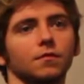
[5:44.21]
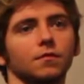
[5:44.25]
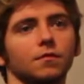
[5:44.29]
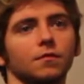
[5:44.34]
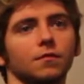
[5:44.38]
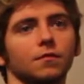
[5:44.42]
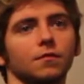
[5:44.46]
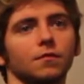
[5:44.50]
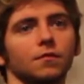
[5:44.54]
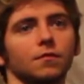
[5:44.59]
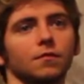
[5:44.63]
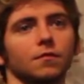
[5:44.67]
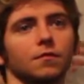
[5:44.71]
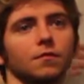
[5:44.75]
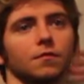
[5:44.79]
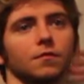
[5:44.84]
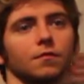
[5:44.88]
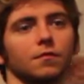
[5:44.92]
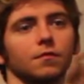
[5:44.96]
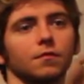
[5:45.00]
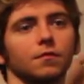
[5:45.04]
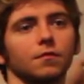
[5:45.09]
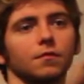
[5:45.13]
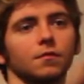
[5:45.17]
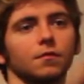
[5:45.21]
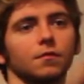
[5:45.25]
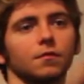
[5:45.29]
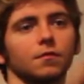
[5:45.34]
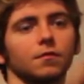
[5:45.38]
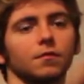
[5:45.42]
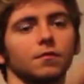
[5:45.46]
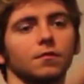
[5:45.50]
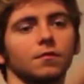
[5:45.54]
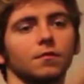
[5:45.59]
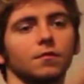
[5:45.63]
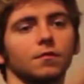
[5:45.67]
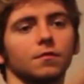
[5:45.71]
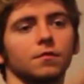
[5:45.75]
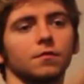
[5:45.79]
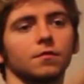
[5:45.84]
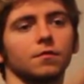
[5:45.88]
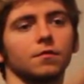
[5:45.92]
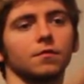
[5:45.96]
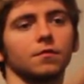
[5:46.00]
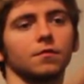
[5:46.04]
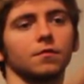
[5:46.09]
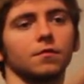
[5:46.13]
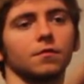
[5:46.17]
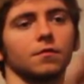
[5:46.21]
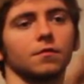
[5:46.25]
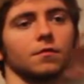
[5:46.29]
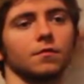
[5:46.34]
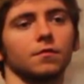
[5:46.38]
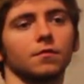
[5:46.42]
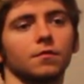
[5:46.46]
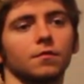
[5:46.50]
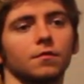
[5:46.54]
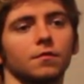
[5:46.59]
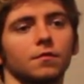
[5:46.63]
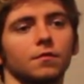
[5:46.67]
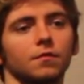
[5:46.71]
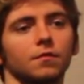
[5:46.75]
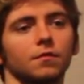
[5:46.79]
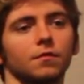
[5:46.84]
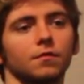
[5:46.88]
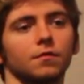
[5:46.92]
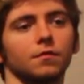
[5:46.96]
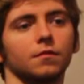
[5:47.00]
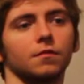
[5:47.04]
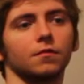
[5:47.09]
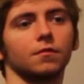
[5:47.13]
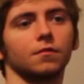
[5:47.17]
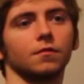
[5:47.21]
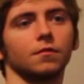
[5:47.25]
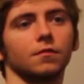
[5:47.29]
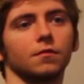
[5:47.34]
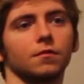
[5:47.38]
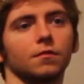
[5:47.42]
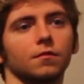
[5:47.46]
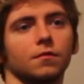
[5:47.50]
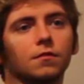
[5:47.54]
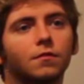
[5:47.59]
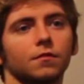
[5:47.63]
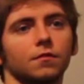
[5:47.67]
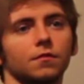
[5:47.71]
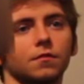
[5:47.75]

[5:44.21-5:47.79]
This person isn't speaking.